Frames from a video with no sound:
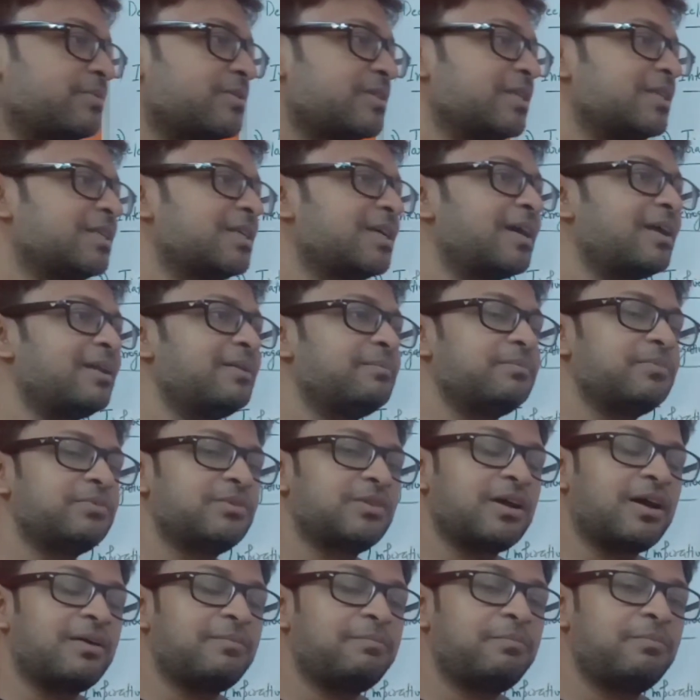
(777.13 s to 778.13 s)
it can
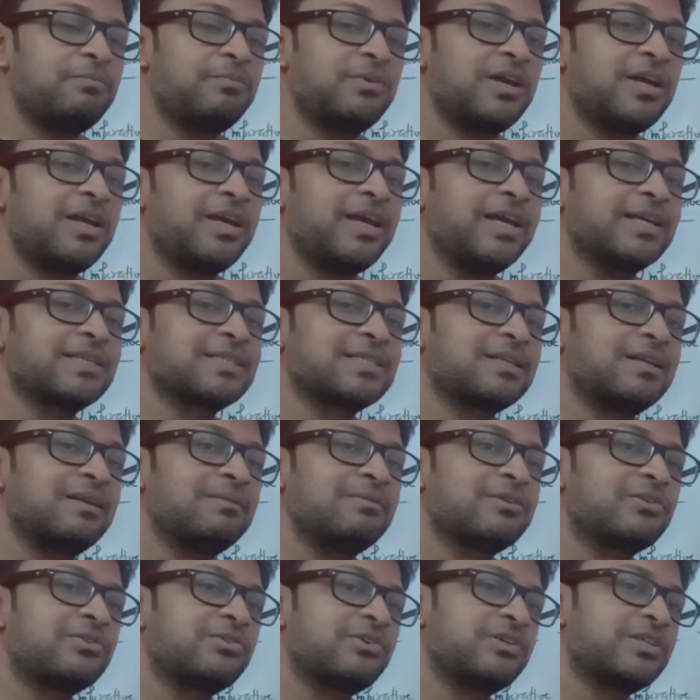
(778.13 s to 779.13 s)
the
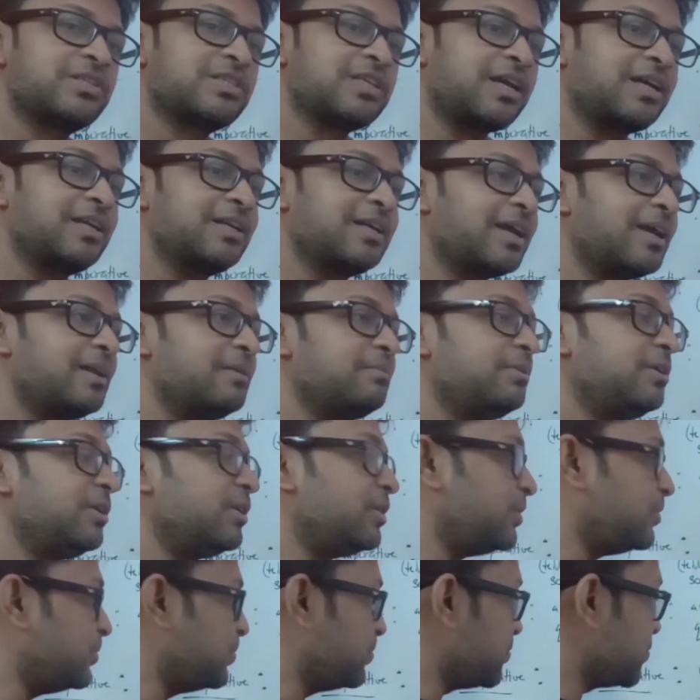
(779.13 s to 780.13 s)
exclamatory sign can be
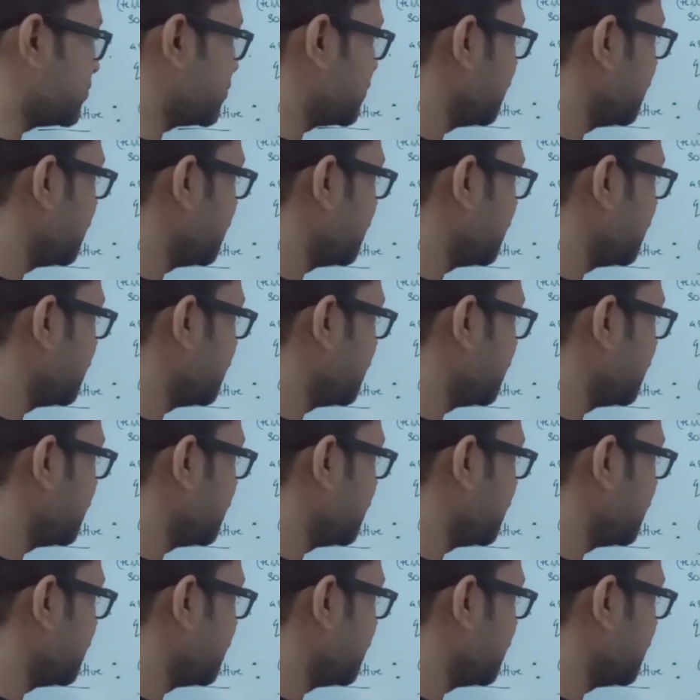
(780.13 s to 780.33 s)
used.